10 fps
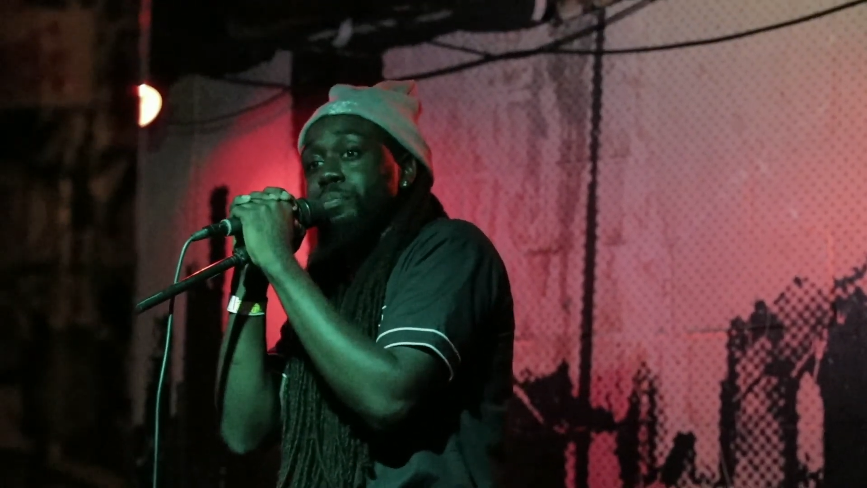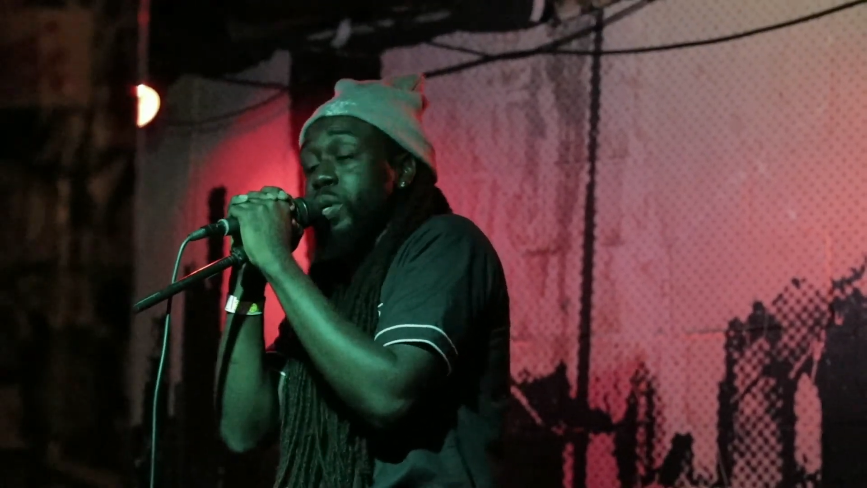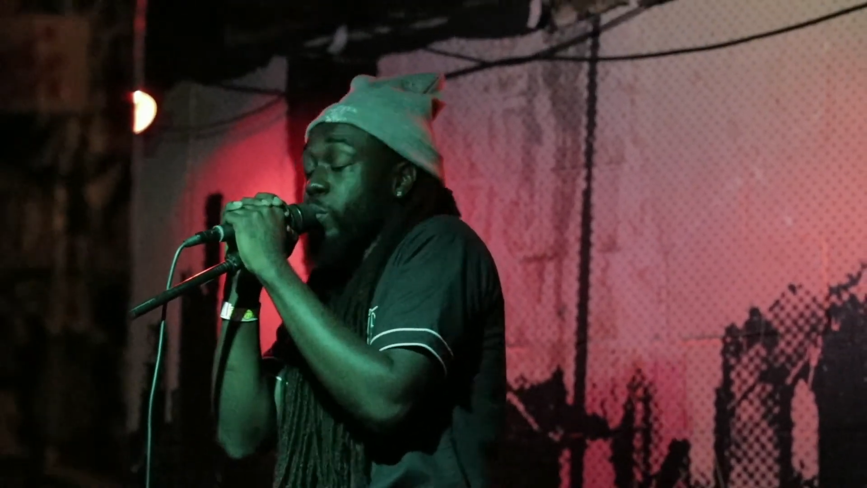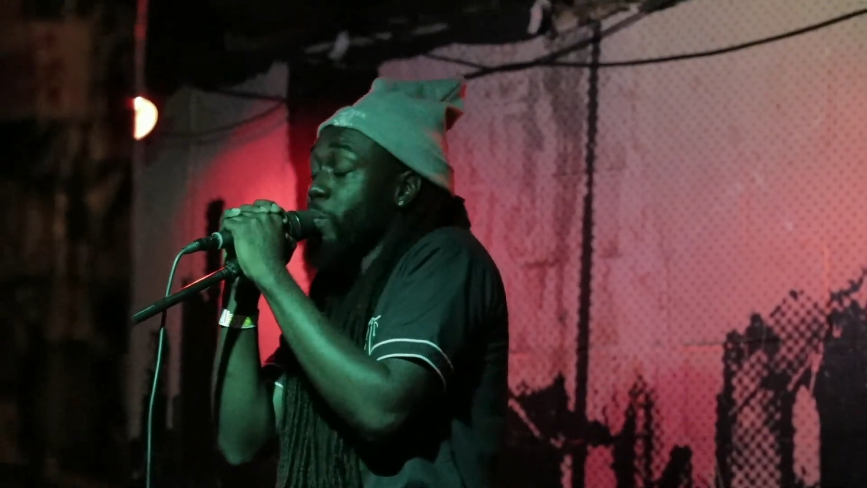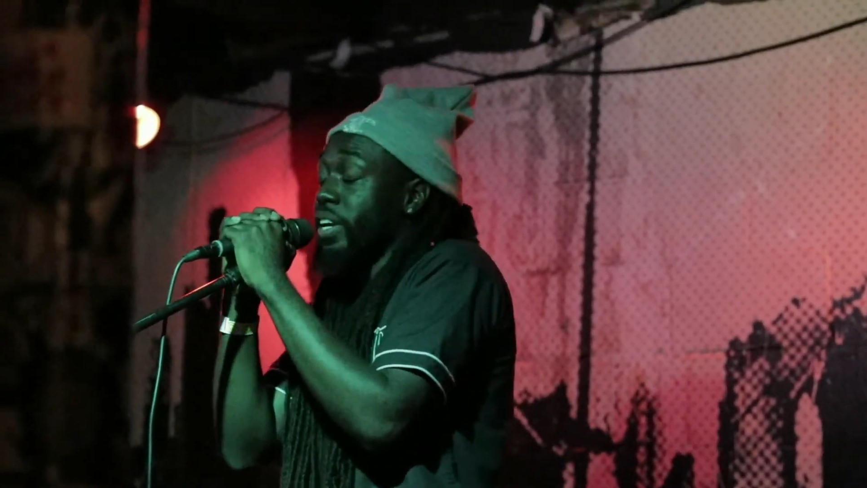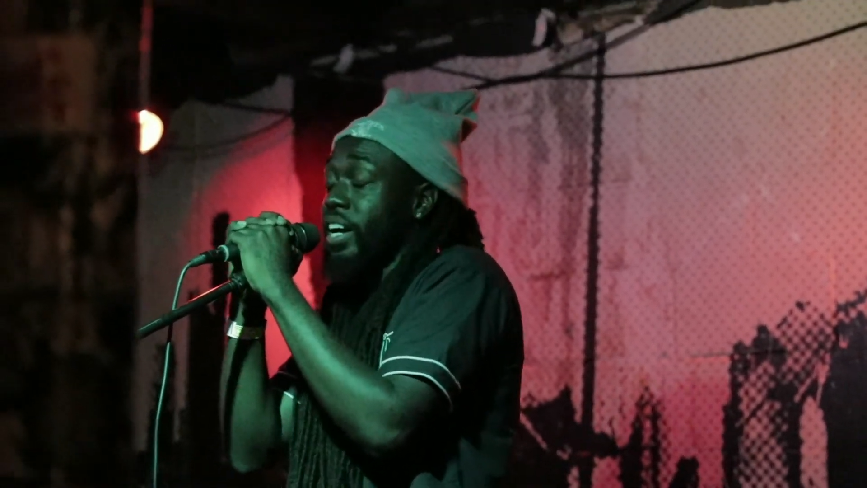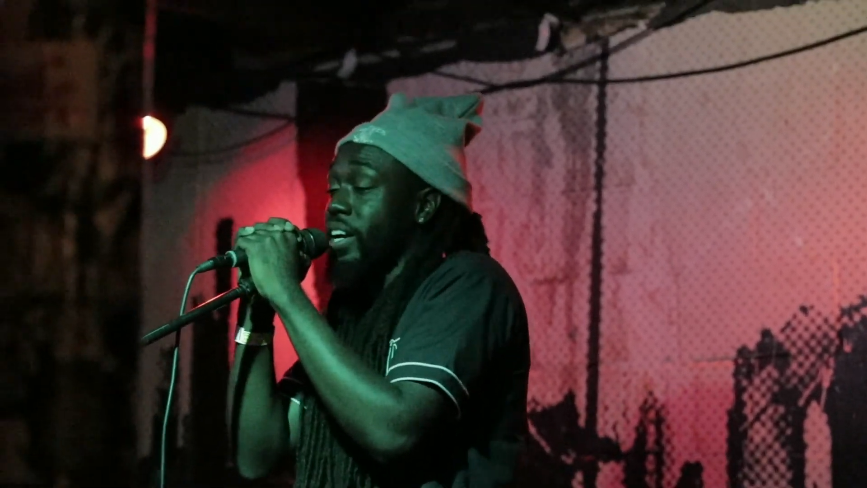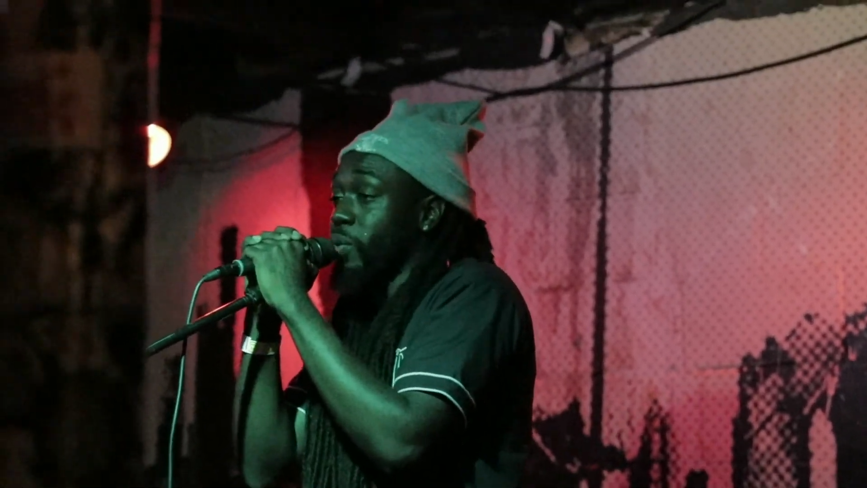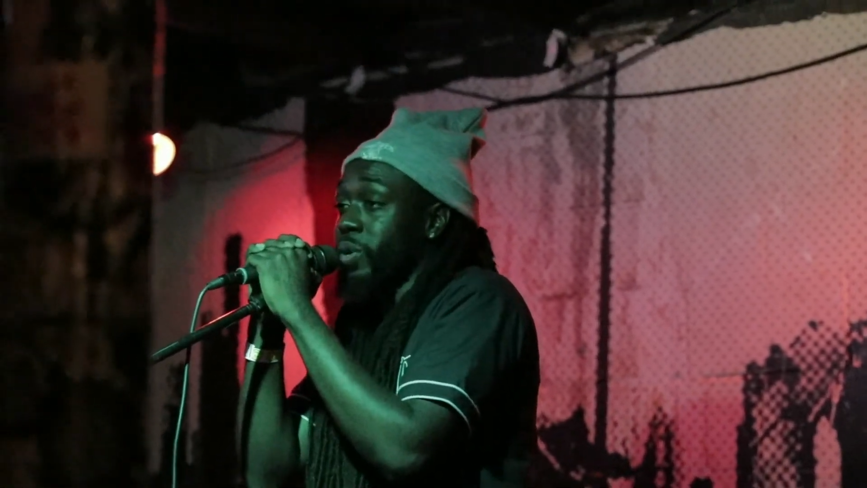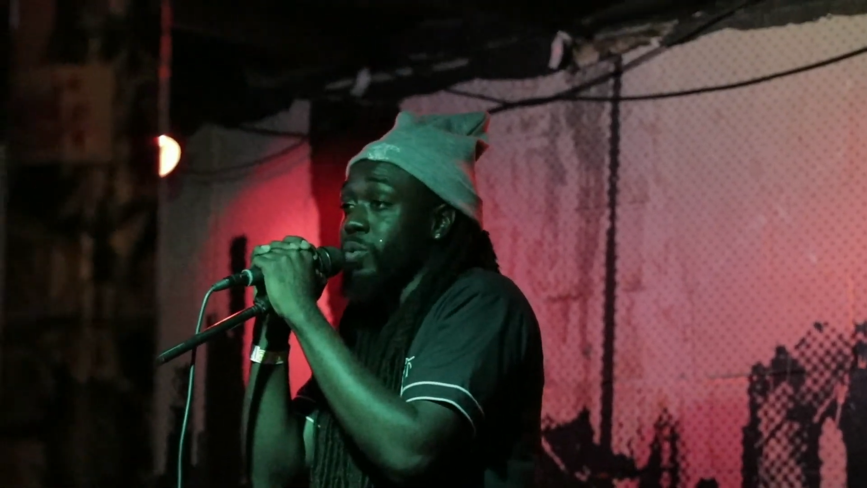People may
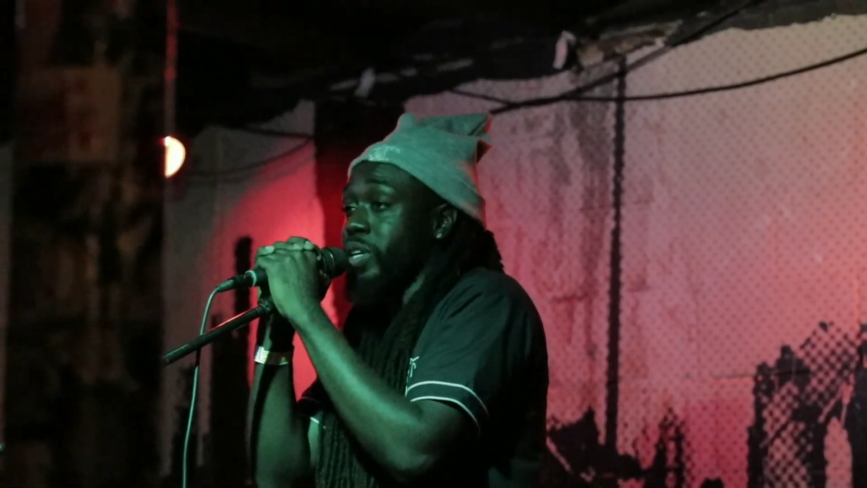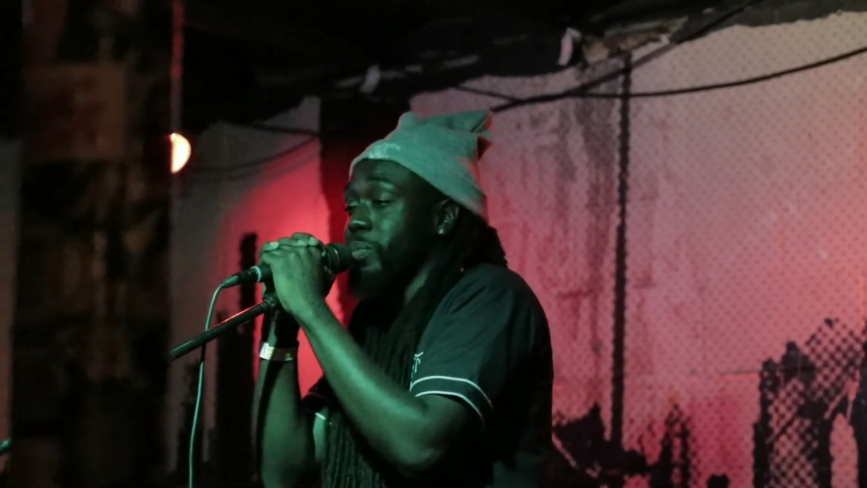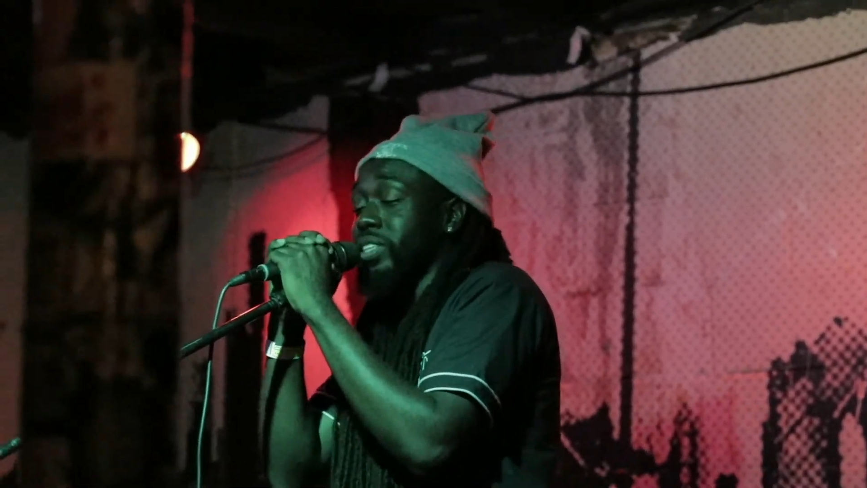not agree with it,